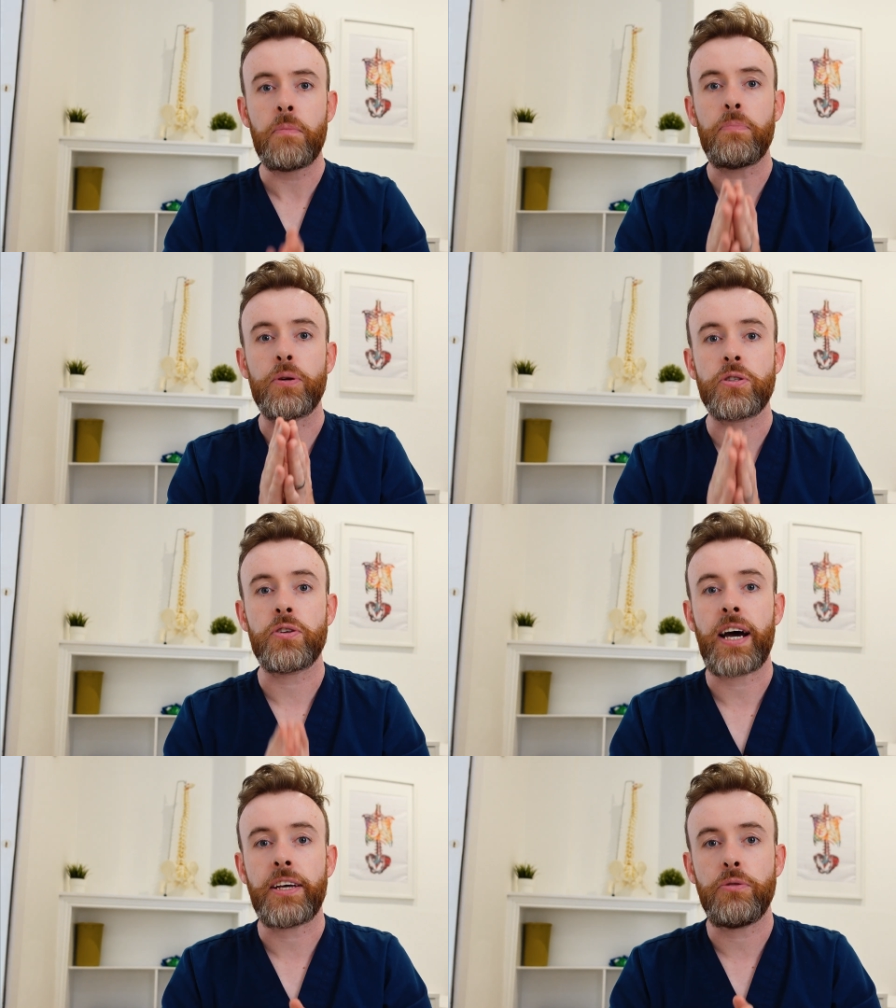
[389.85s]
but so
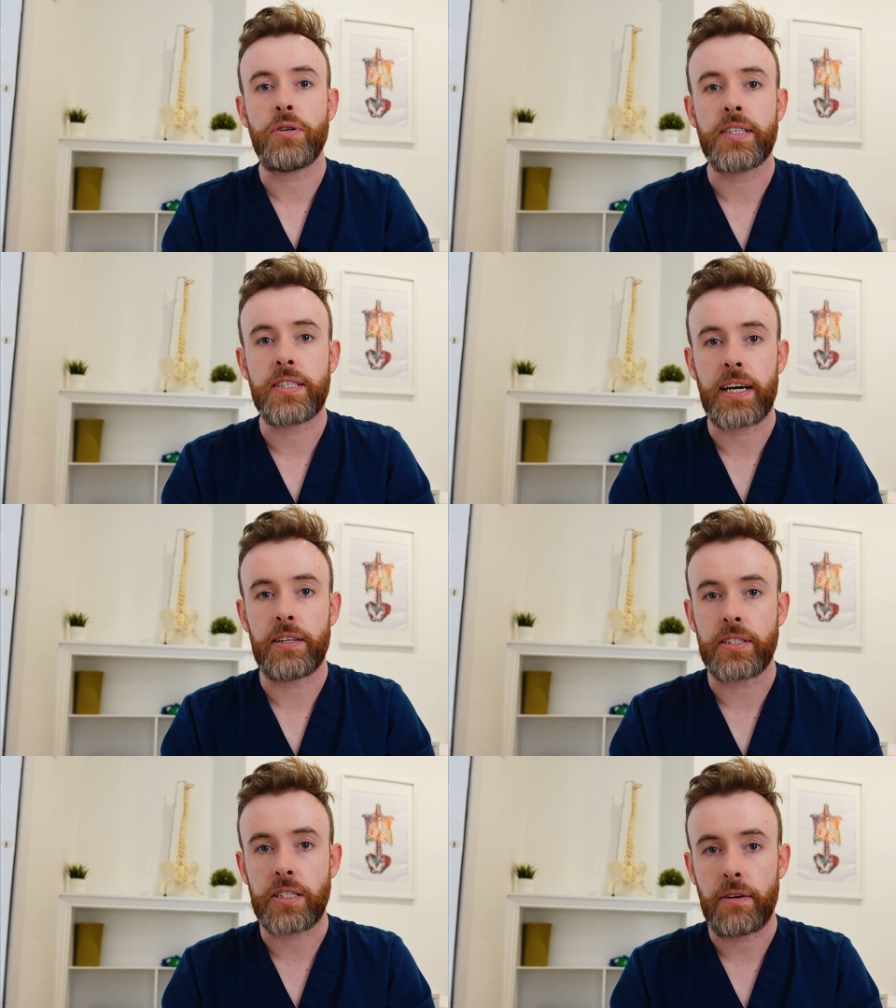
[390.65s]
that you can tell
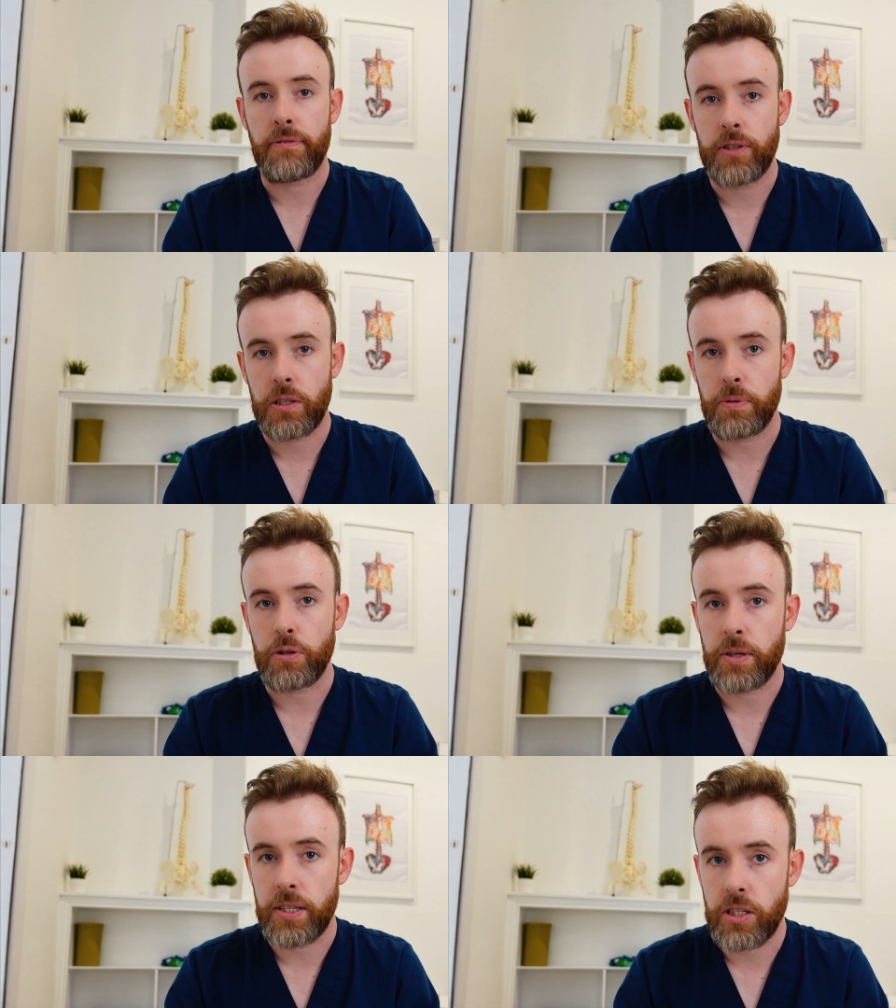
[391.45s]
the difference
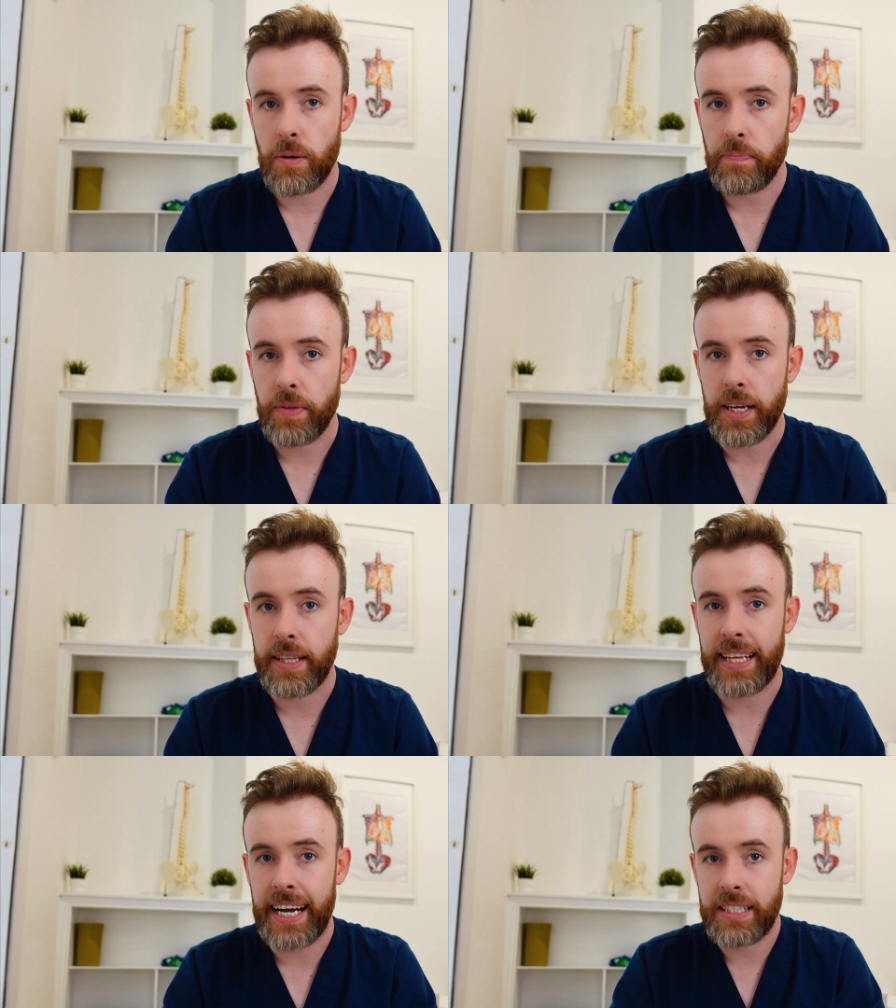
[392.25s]
between
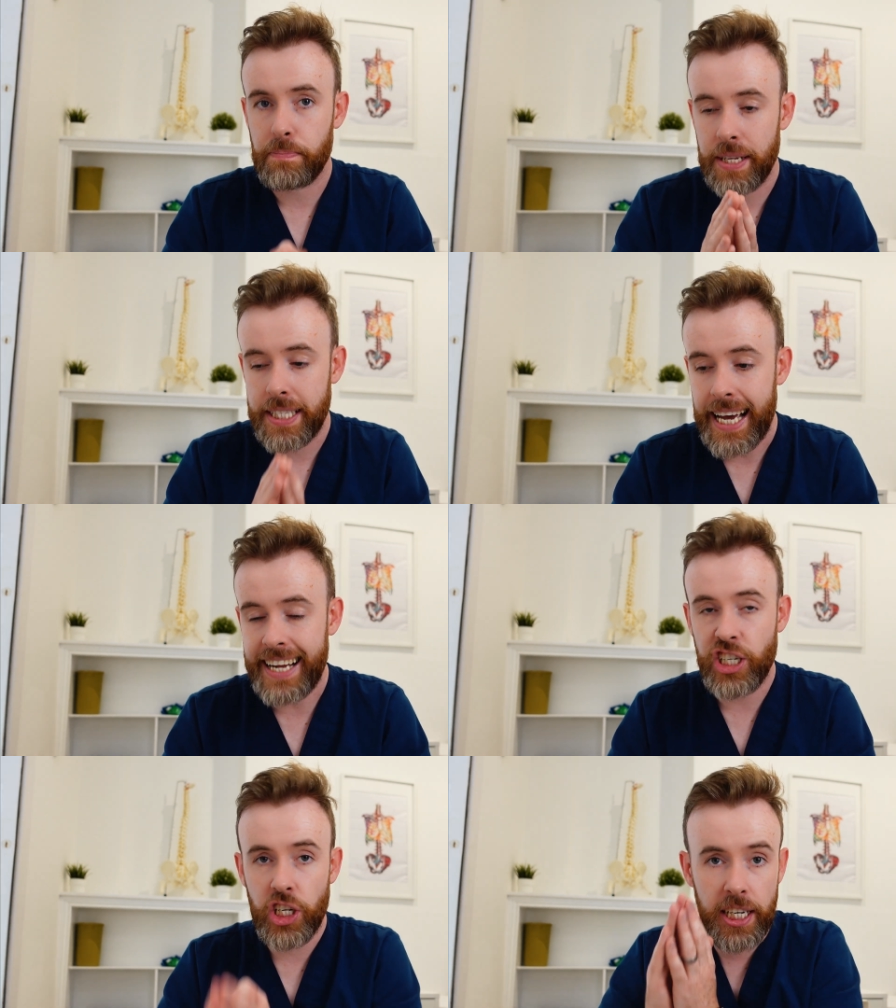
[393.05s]
something that's
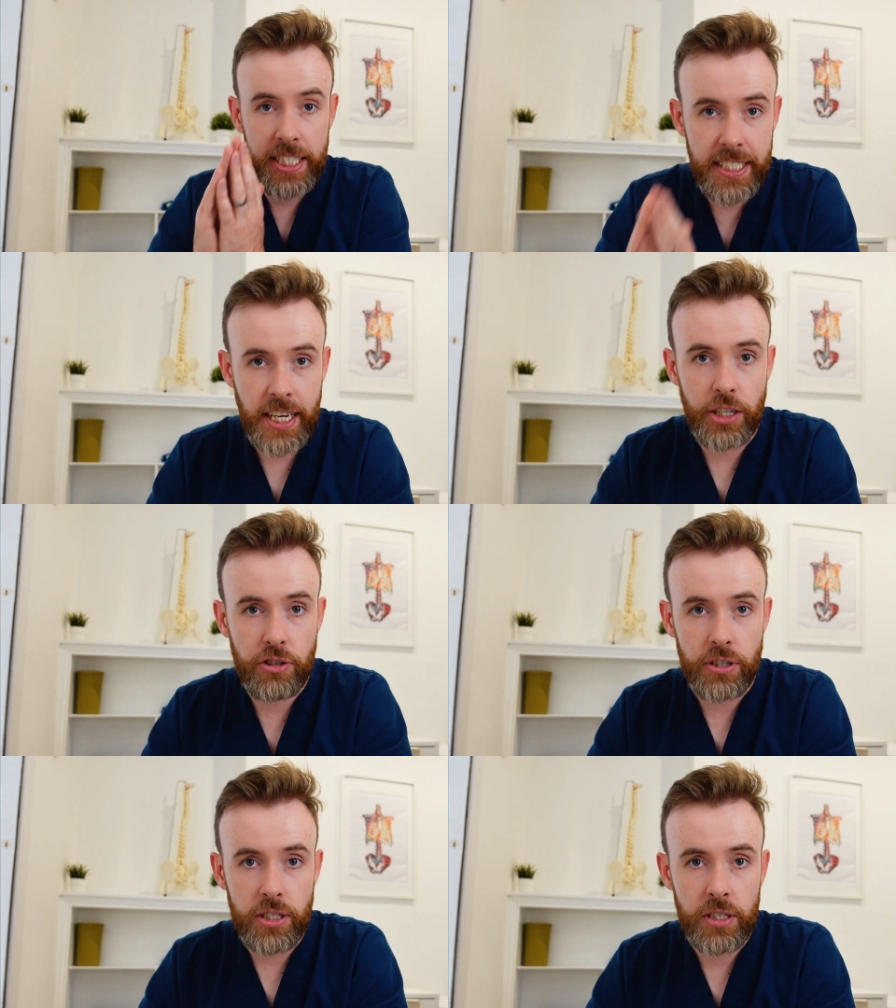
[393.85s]
potentially
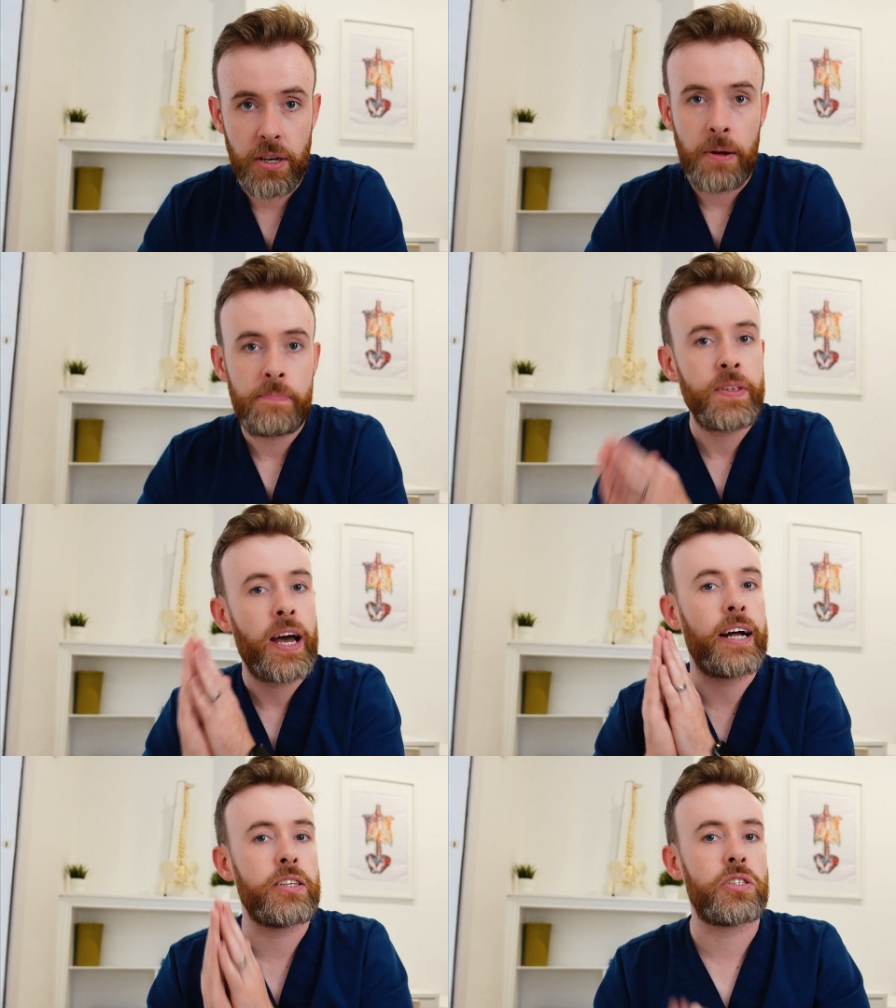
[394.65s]
dangerous
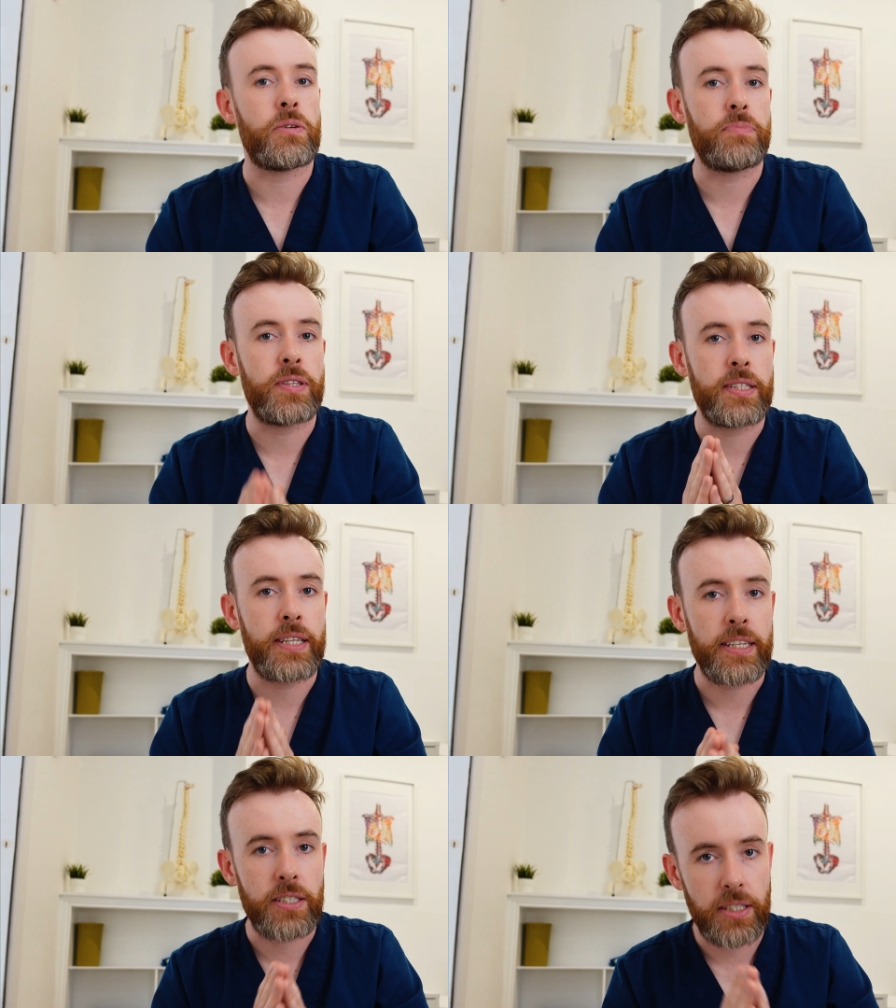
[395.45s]
and something
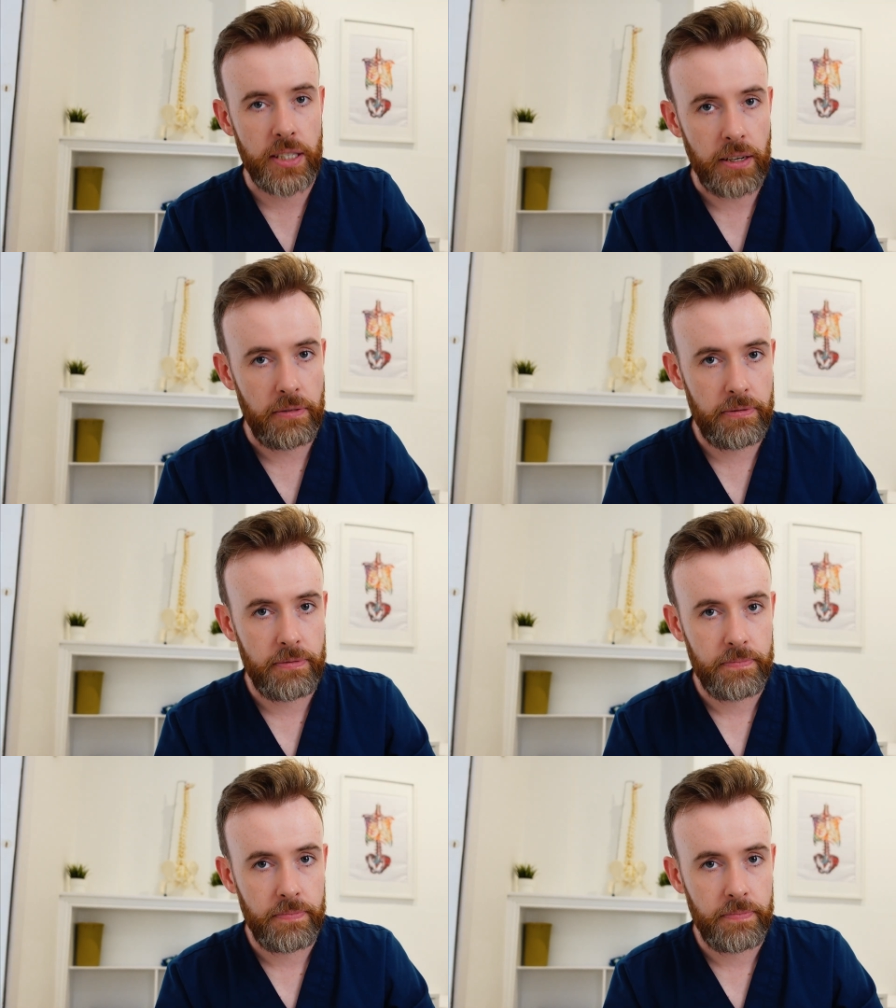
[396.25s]
that's safe.